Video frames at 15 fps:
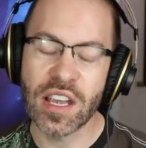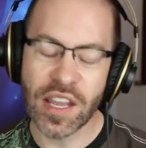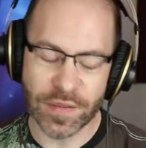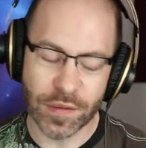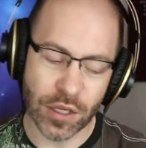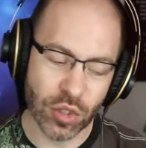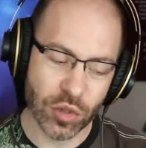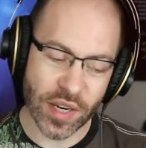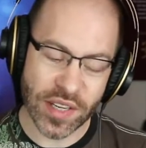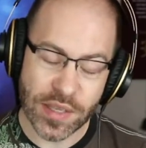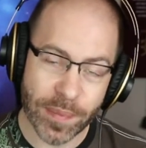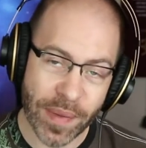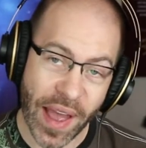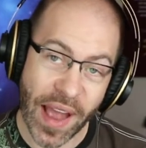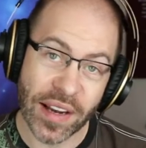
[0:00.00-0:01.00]
If you can trace
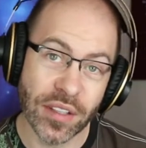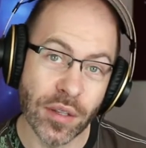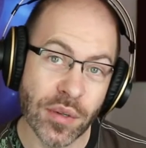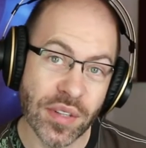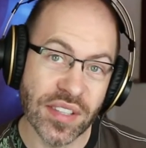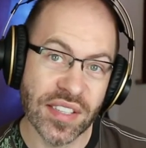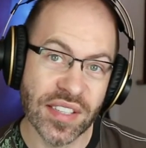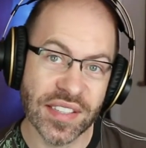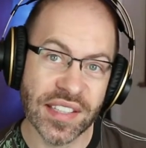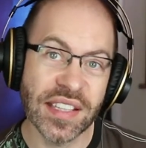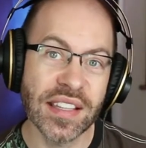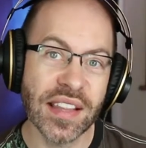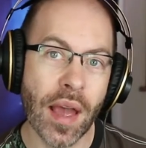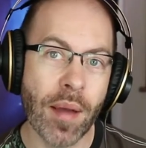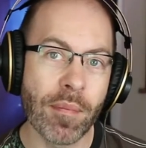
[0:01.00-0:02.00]
it back, you can
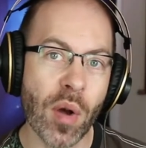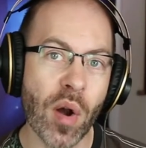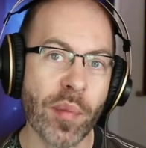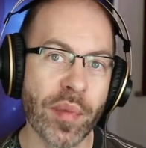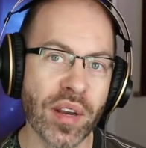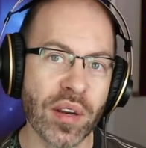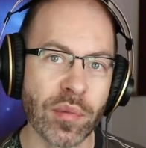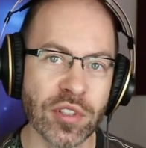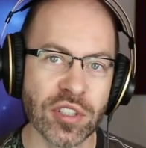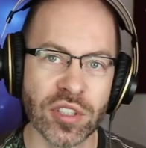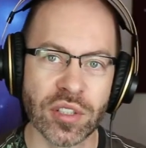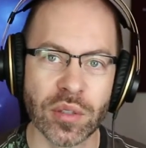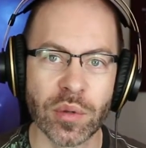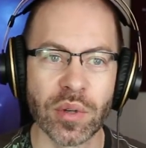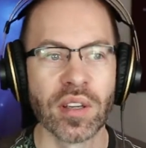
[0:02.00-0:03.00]
see that moment in which
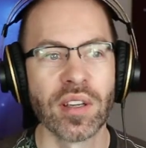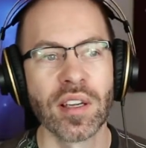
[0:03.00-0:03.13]
you